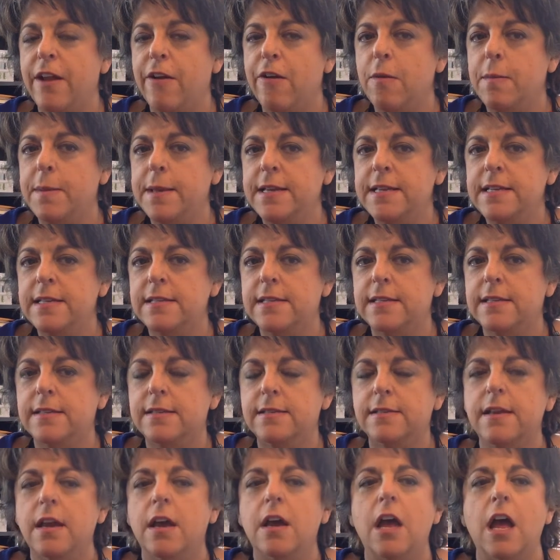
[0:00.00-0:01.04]

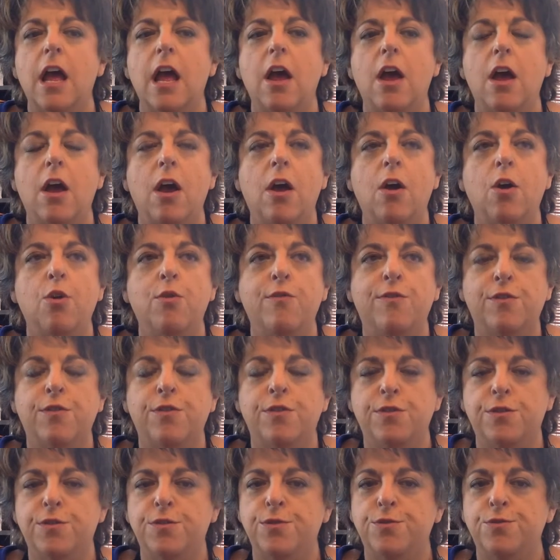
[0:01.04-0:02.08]
therapists
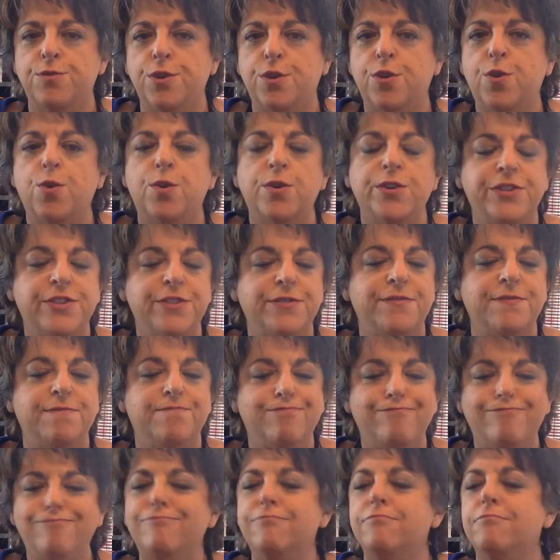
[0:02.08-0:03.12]
over the course of
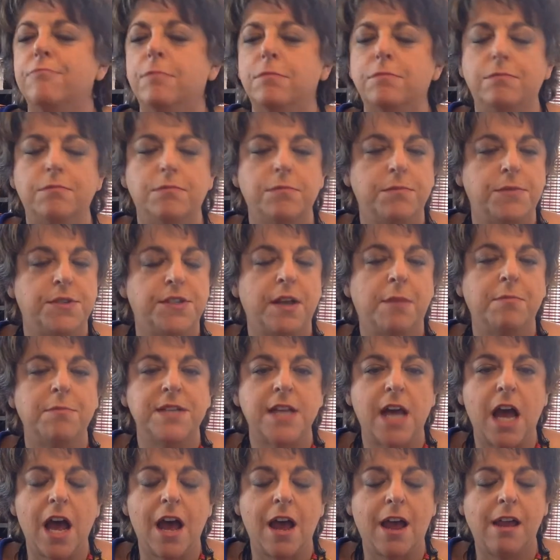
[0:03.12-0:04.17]
some
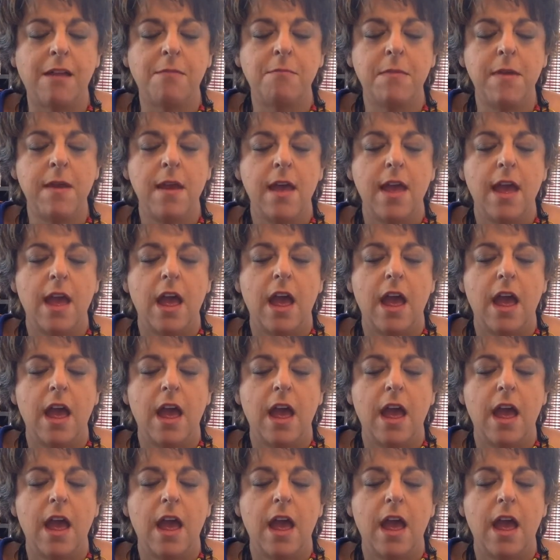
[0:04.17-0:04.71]
time.